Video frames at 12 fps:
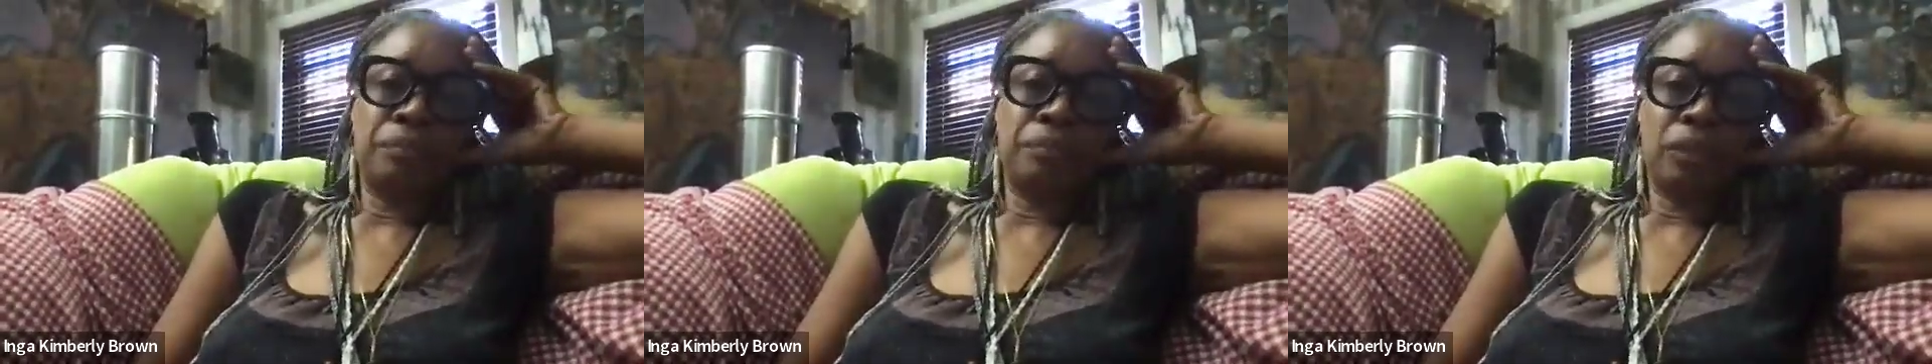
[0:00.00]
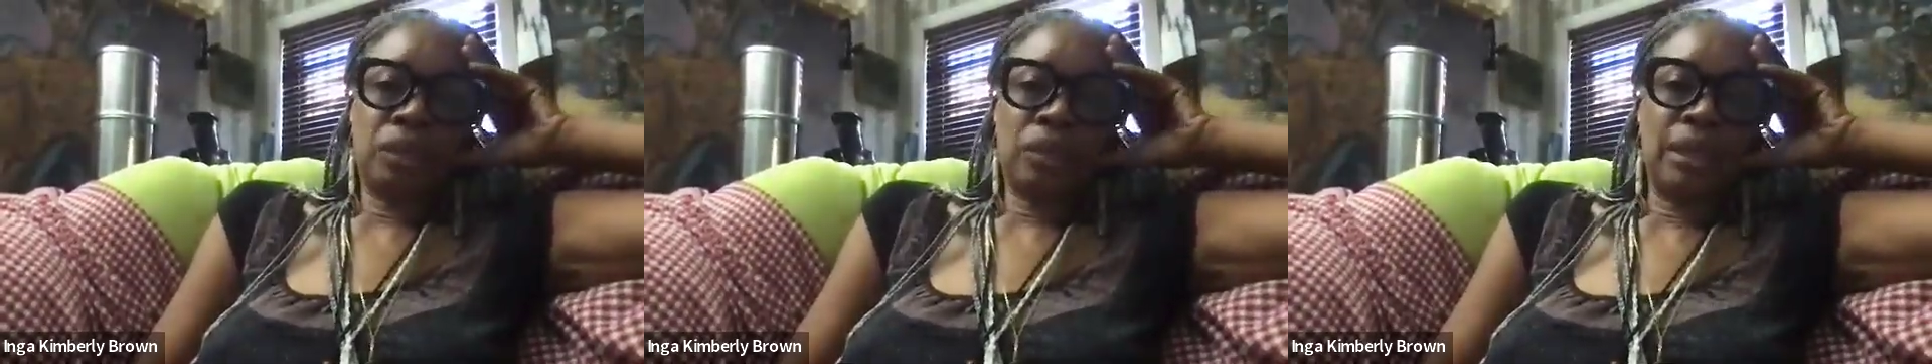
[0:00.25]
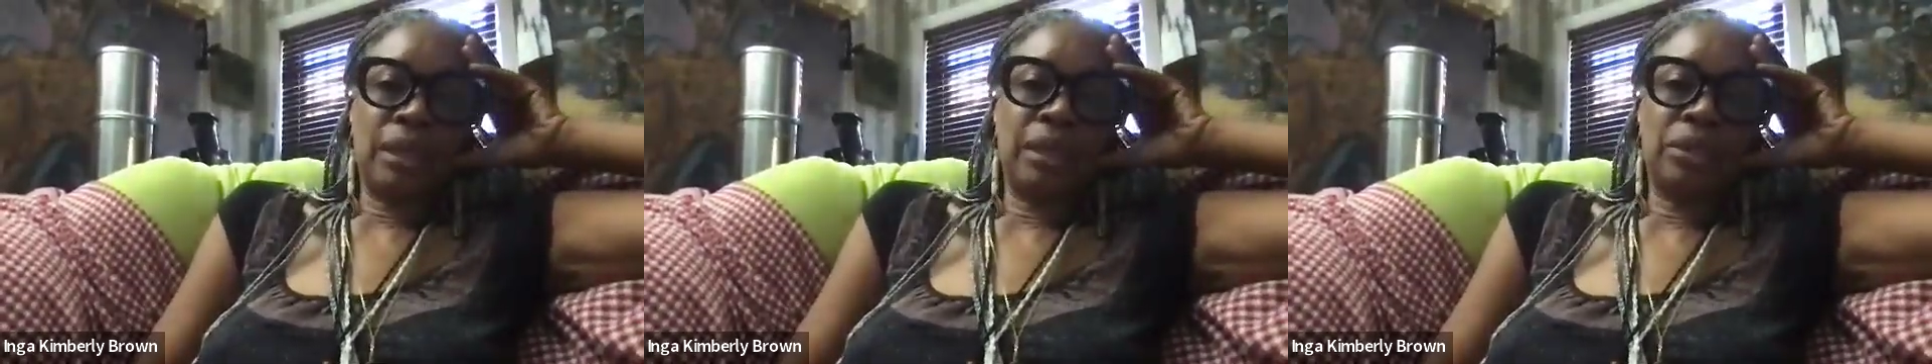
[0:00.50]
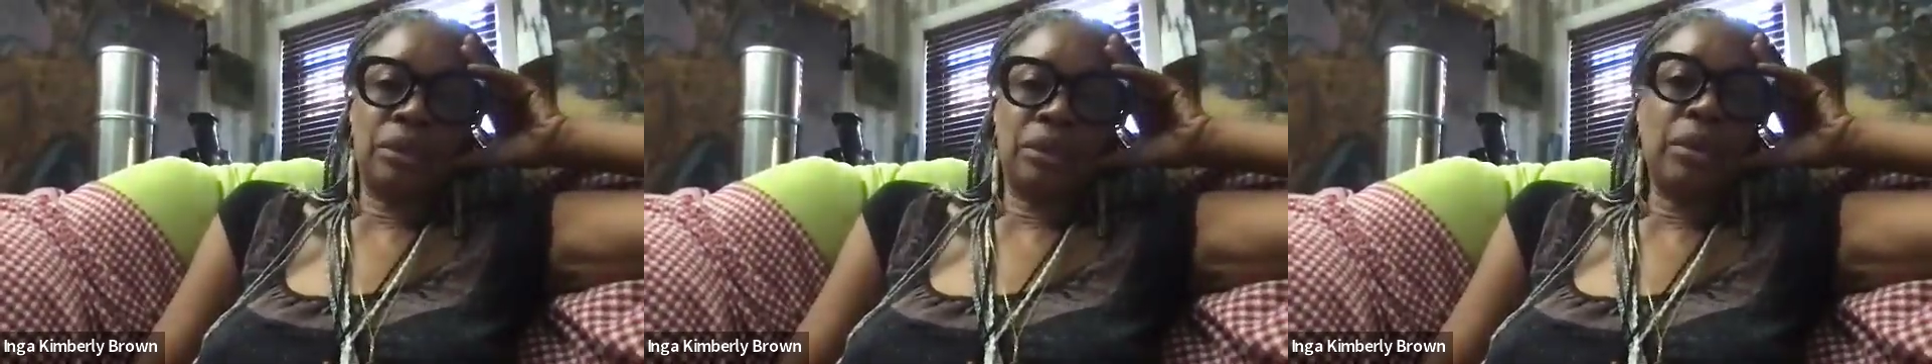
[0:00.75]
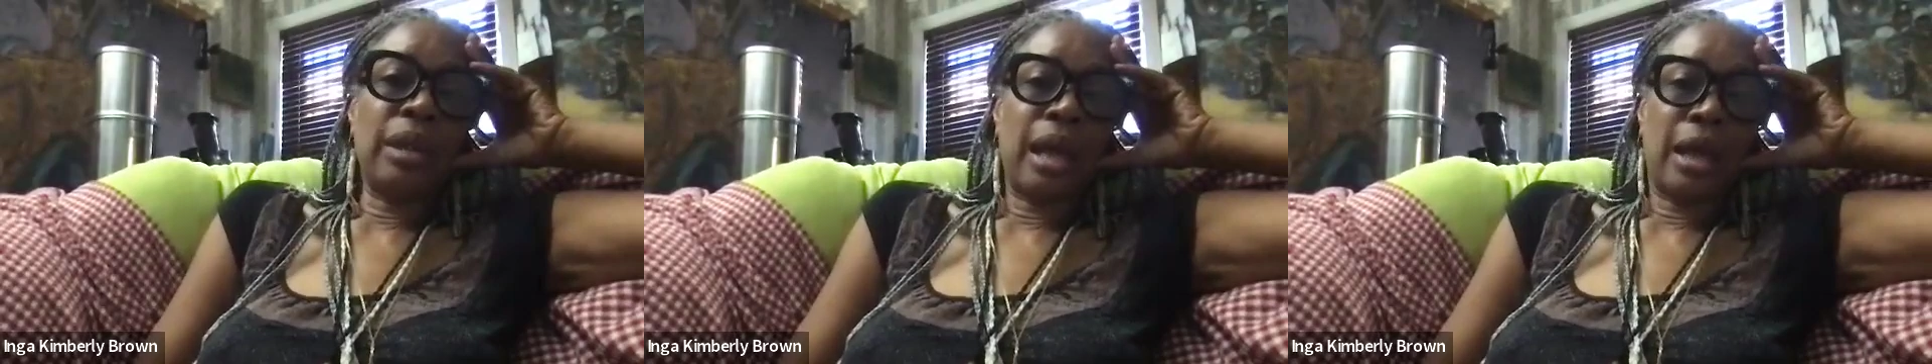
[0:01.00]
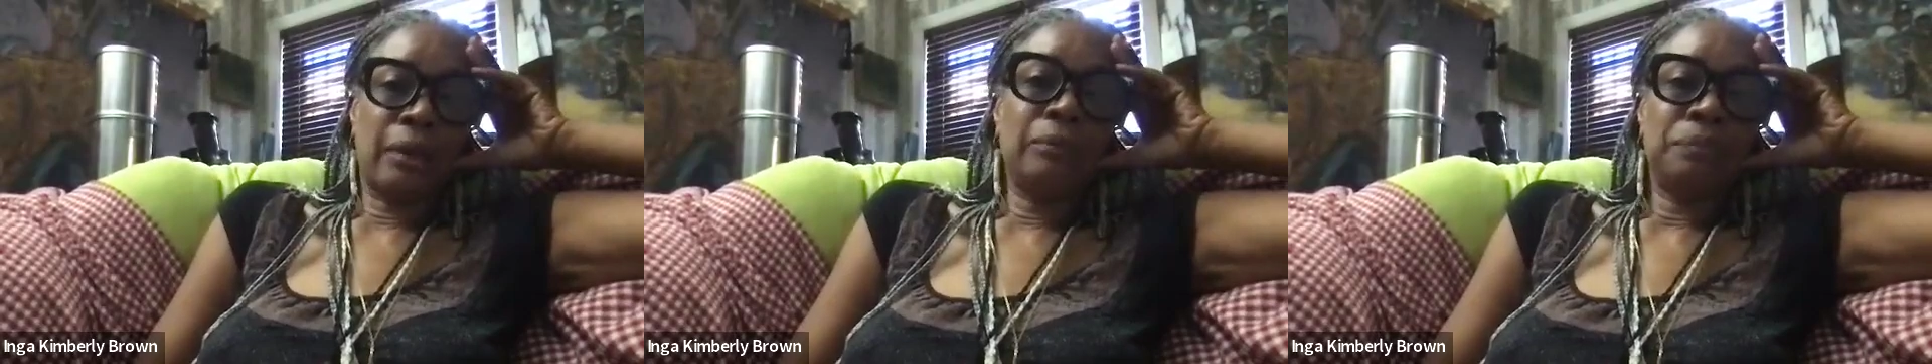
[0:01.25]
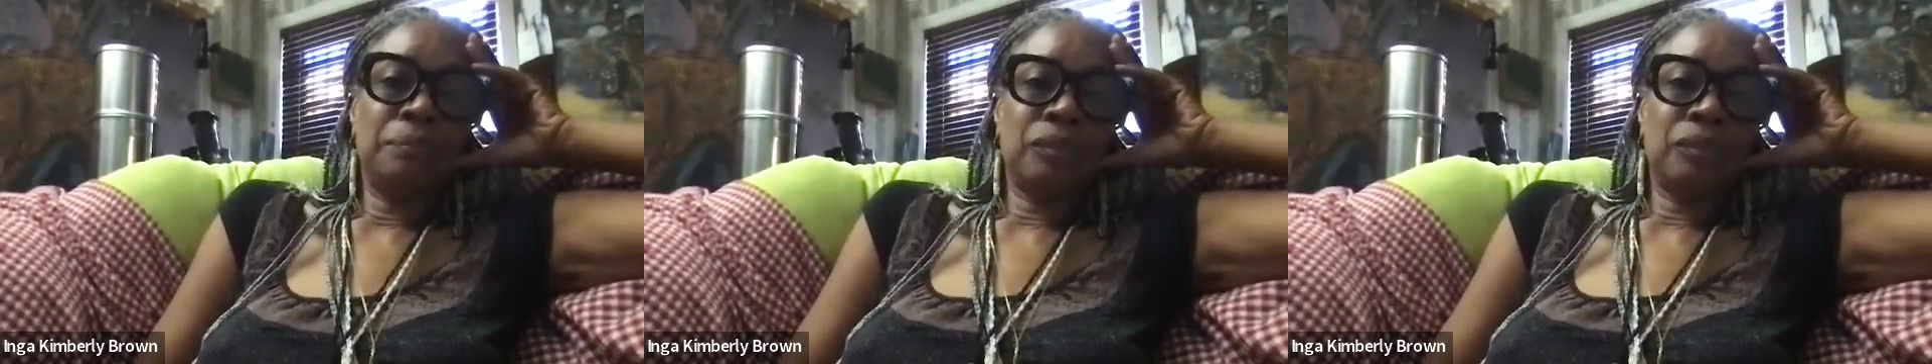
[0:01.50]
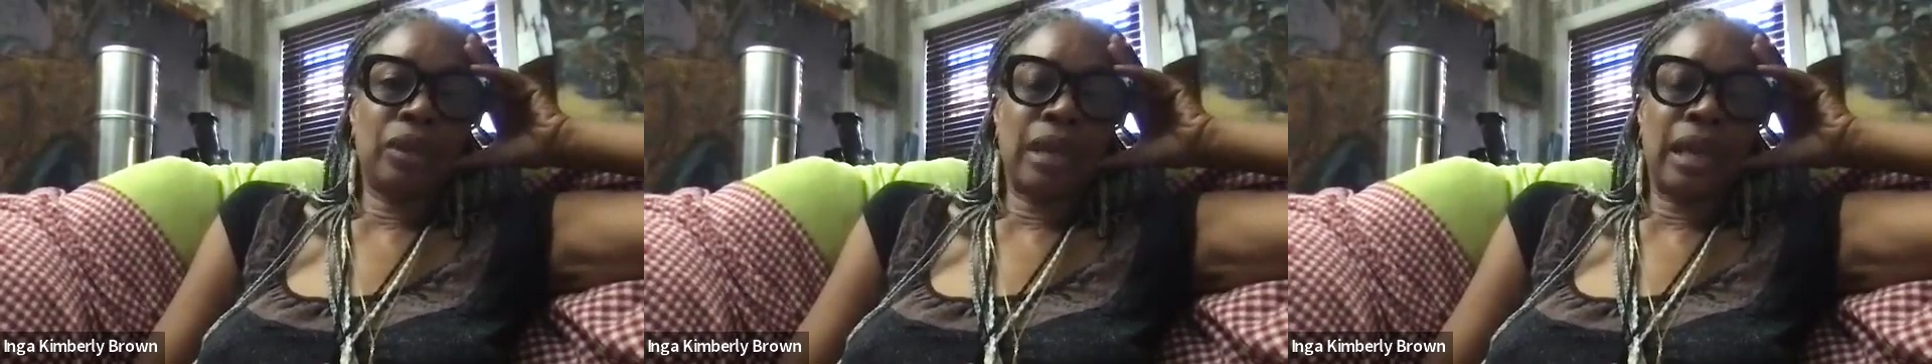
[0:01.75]
So I need you to know that,
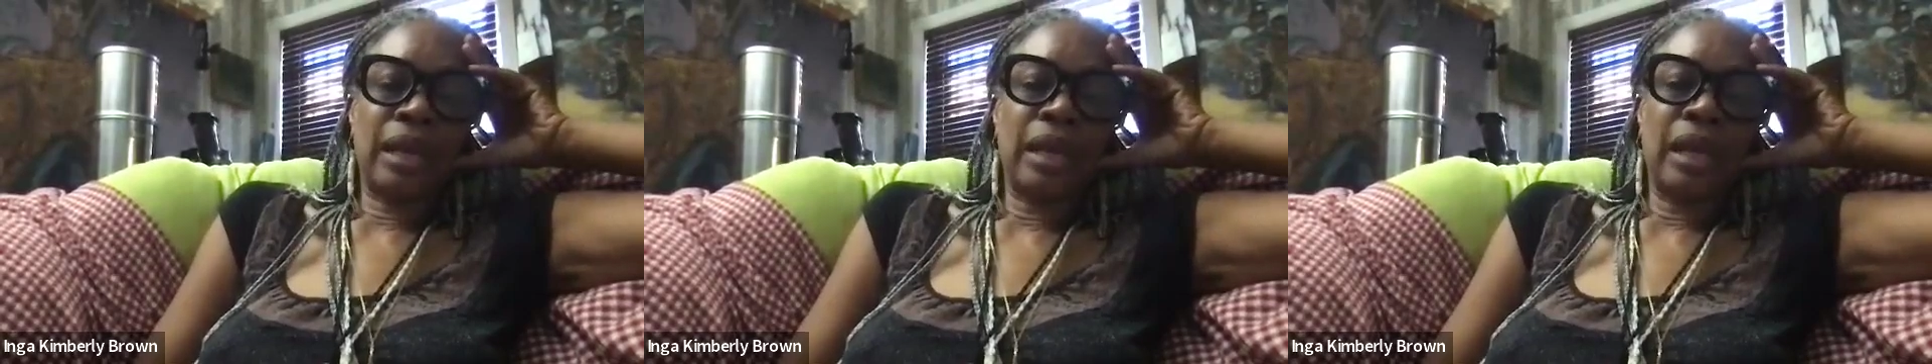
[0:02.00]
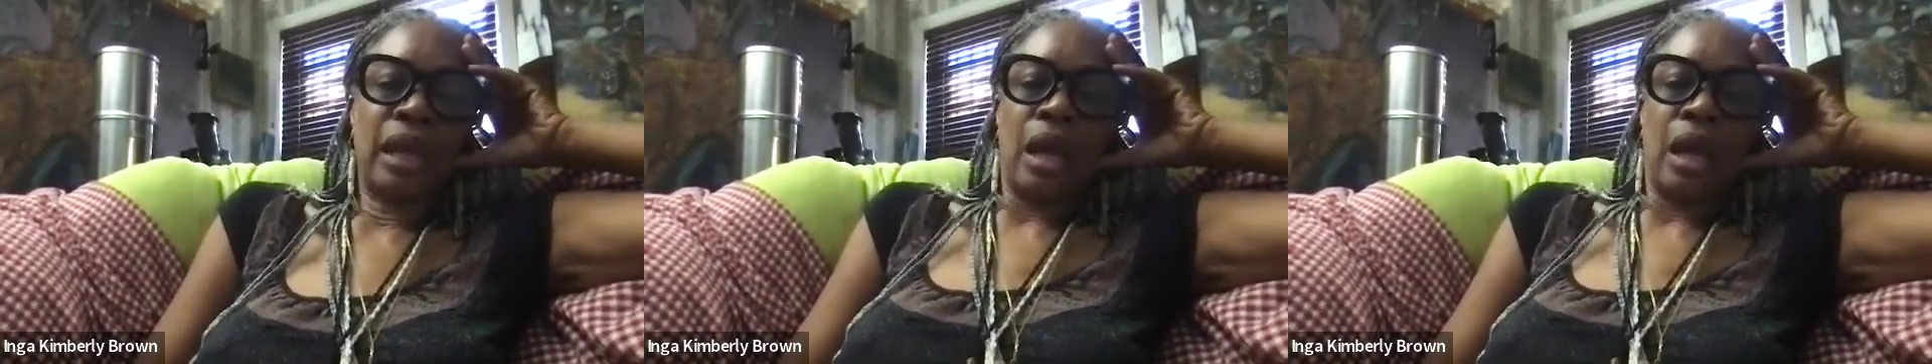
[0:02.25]
okay?